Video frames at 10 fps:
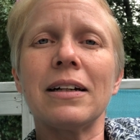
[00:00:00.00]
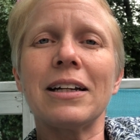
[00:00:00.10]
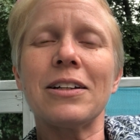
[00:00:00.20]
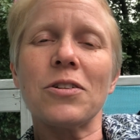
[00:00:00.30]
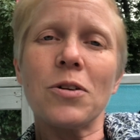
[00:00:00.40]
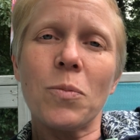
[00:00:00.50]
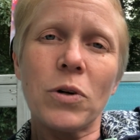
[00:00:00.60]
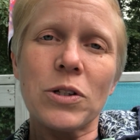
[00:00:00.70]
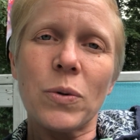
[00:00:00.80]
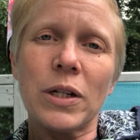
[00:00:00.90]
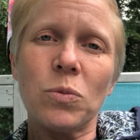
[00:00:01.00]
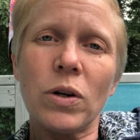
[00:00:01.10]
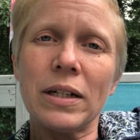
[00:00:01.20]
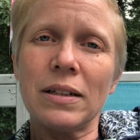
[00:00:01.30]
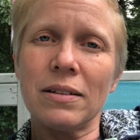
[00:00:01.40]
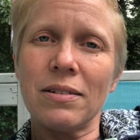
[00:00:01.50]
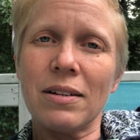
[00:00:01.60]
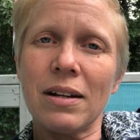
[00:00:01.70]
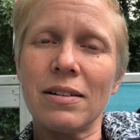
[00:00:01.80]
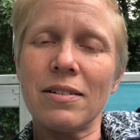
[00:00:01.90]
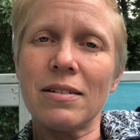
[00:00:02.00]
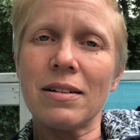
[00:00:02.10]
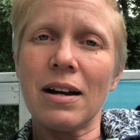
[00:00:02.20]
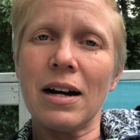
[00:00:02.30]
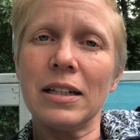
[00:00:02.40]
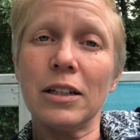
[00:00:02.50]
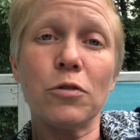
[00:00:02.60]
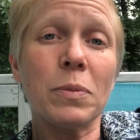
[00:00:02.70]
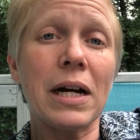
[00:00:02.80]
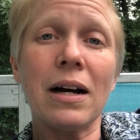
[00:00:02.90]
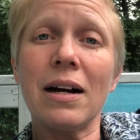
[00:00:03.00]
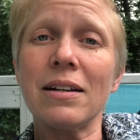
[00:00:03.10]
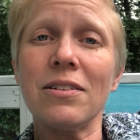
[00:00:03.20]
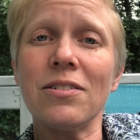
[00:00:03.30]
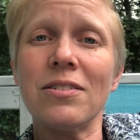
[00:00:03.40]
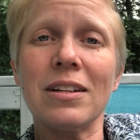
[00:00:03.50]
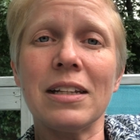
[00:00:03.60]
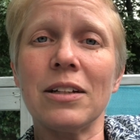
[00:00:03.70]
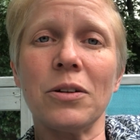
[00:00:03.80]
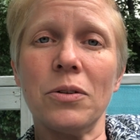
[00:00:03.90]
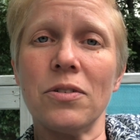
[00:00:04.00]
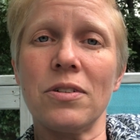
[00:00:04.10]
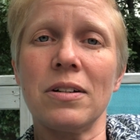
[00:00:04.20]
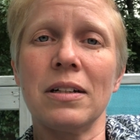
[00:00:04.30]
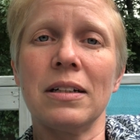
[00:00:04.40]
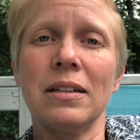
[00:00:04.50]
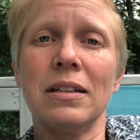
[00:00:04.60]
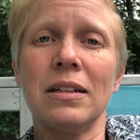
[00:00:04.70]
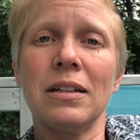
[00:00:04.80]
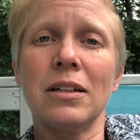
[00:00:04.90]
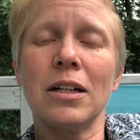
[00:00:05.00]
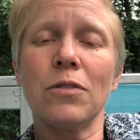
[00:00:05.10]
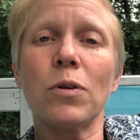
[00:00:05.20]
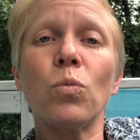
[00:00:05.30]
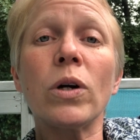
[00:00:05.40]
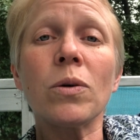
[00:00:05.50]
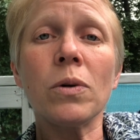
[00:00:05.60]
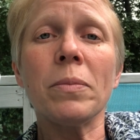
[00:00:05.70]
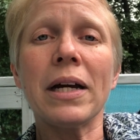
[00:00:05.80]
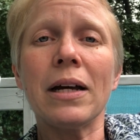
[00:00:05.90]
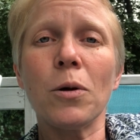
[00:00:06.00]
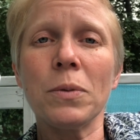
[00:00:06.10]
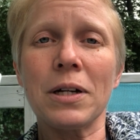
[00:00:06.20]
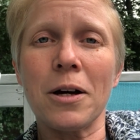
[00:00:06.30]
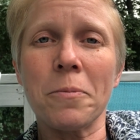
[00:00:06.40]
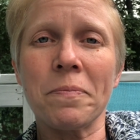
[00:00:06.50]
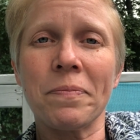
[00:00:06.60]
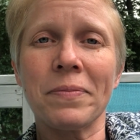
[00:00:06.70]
In Psalm 121, it says, I lift my eyes to the hills. From where will my help come?